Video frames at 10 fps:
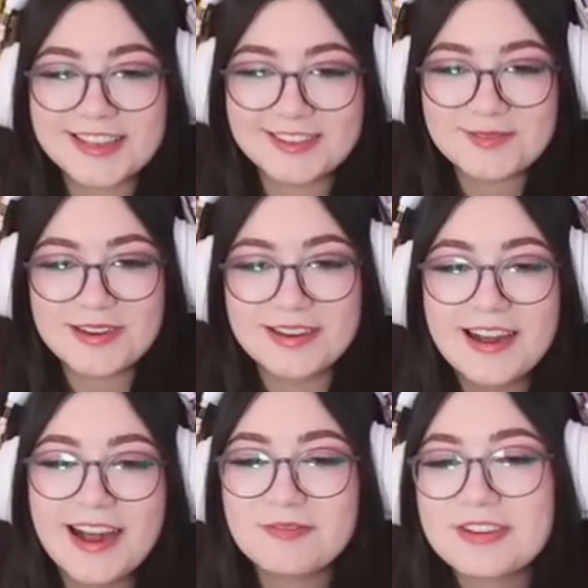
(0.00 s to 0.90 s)
lol.
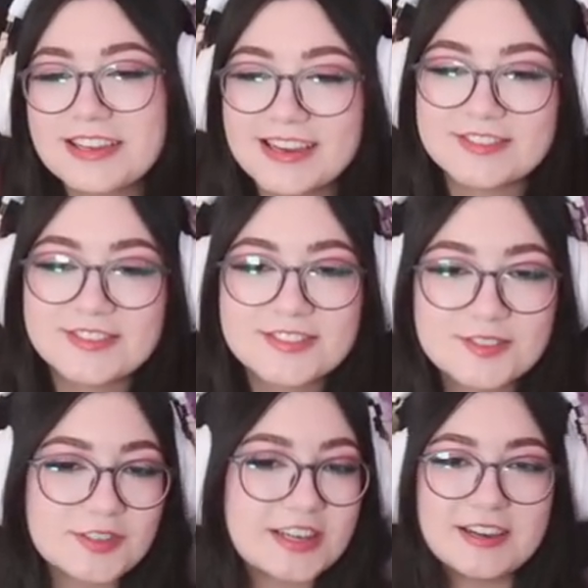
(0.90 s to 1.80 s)
Happy to catch a
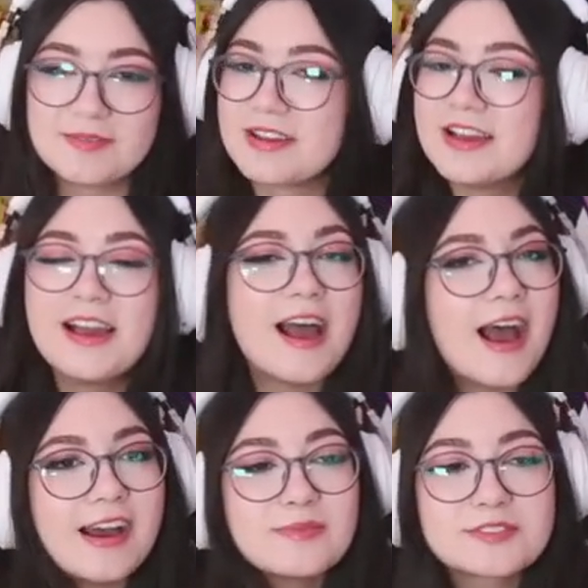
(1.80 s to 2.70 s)
stream.
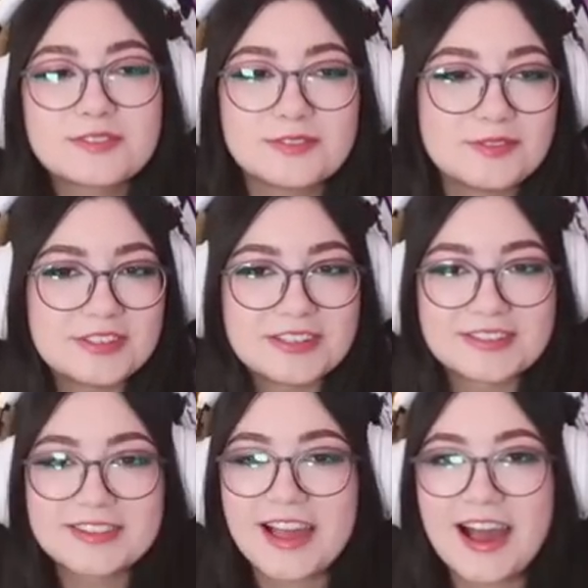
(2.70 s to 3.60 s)
Absolutely.
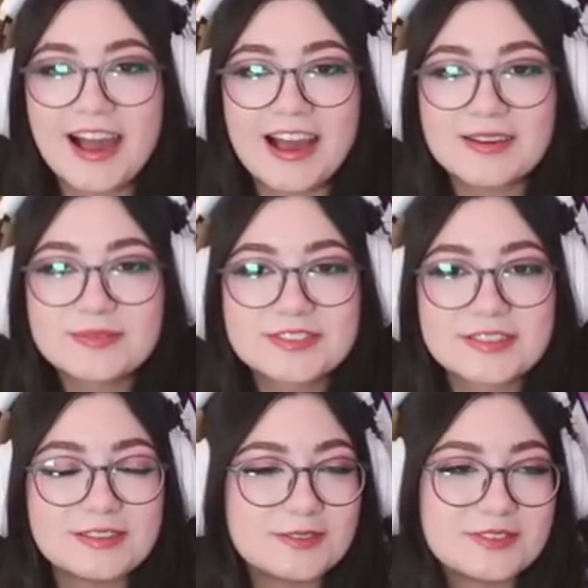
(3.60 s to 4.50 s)

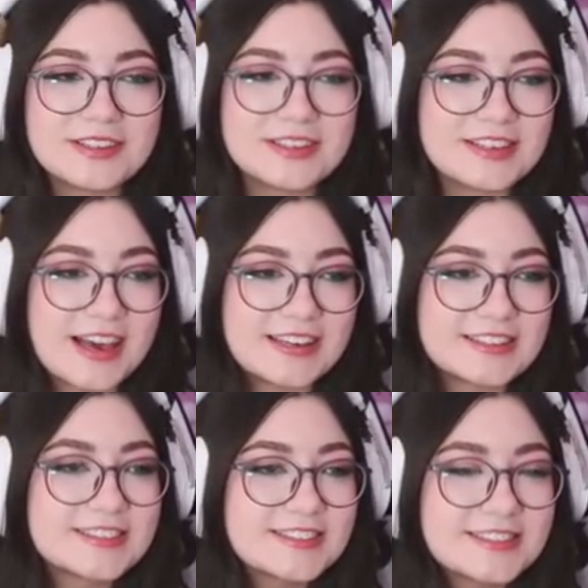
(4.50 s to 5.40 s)
Absolutely.
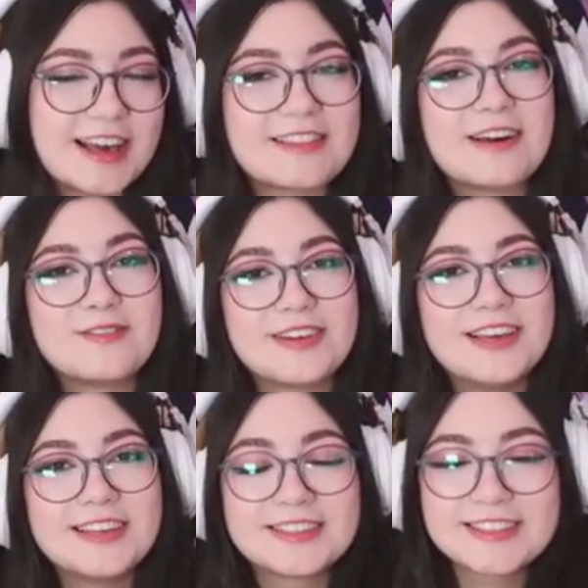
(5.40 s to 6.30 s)
Yes. I love
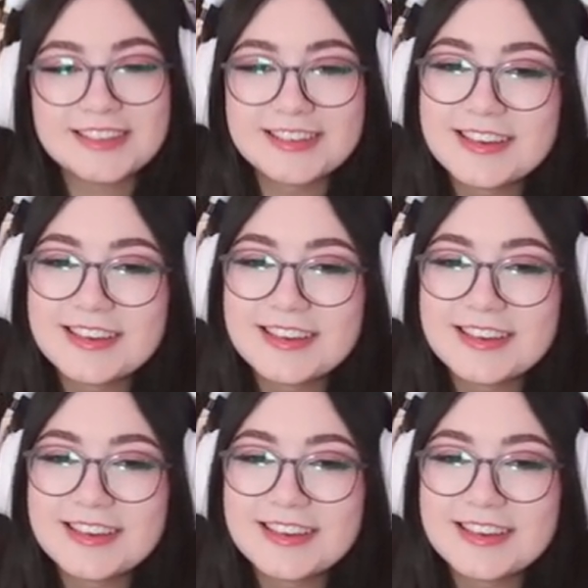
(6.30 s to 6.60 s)
it.